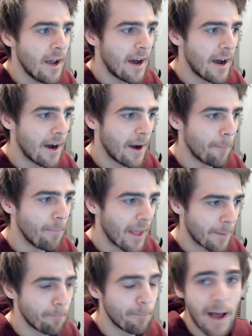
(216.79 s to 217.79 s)

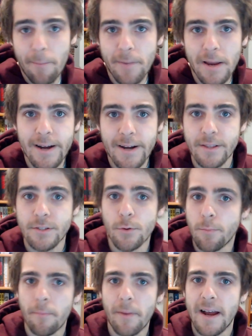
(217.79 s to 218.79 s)
like Batman and
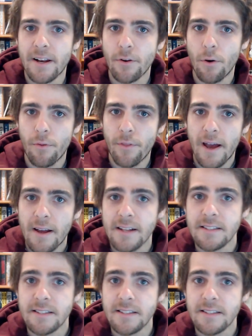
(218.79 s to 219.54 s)
Superman and all that.